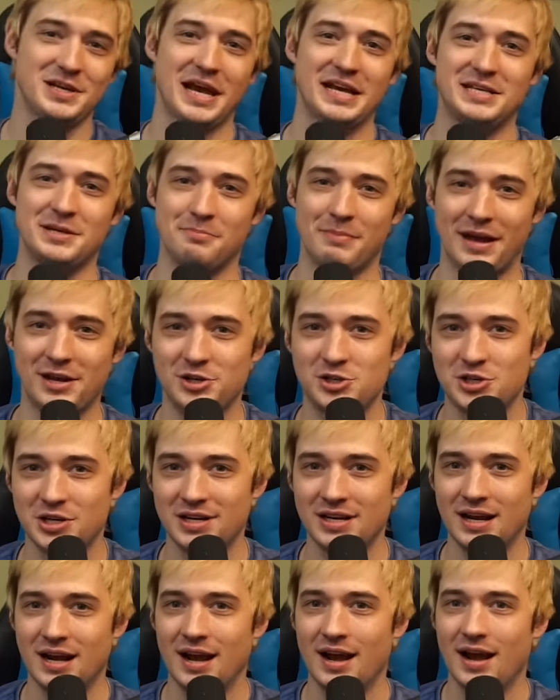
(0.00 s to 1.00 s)
like to
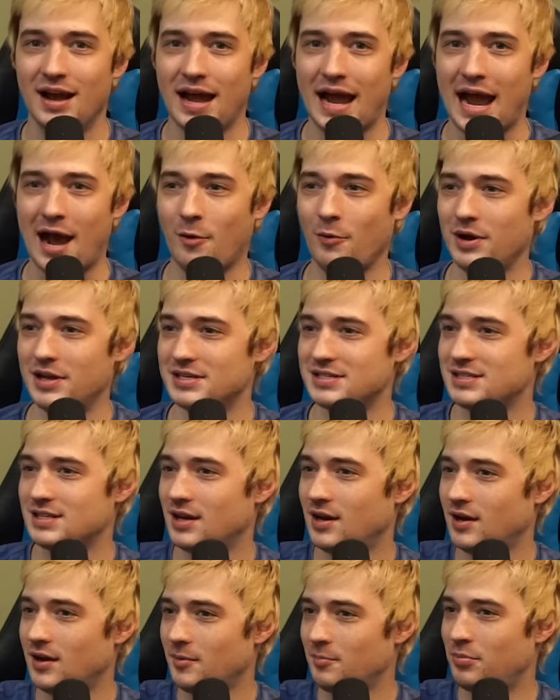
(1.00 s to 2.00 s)
mention, how is
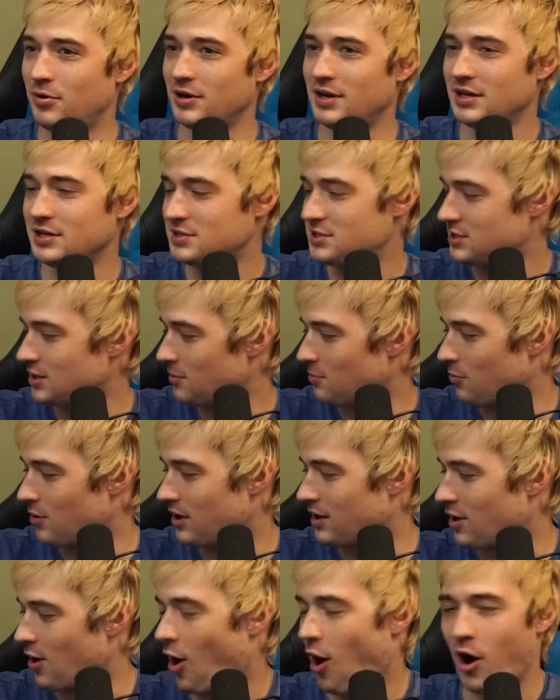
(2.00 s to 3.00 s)
putting
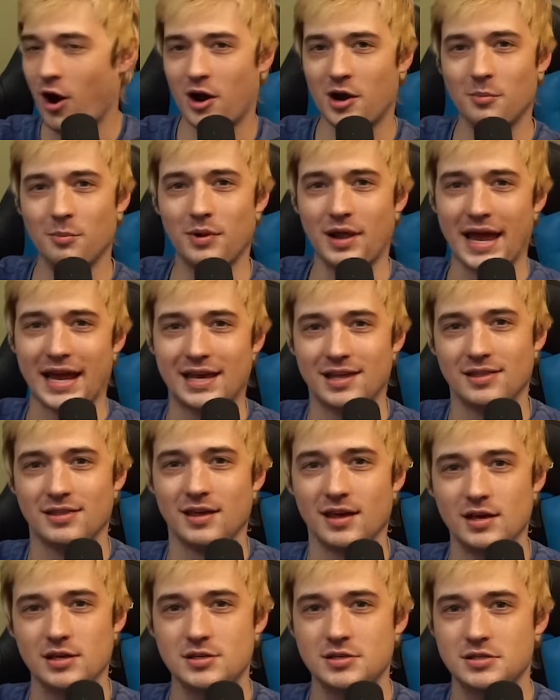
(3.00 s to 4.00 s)
someone's arm like
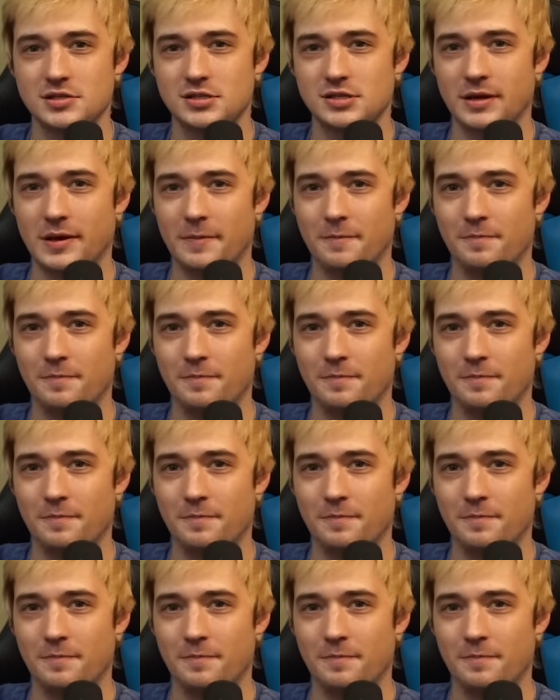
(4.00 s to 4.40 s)
this